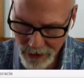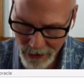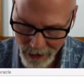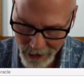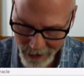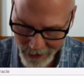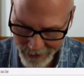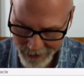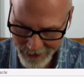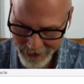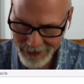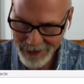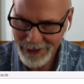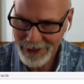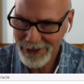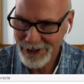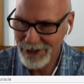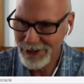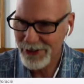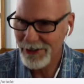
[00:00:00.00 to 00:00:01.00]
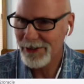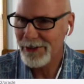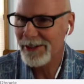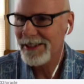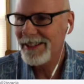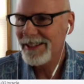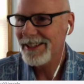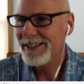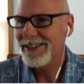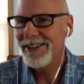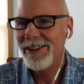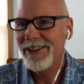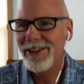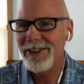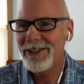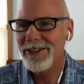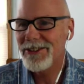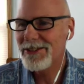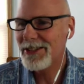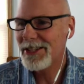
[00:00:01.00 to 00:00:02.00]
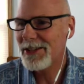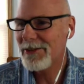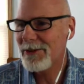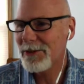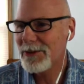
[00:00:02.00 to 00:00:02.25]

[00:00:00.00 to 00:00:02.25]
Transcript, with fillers: actually going to show all the SQL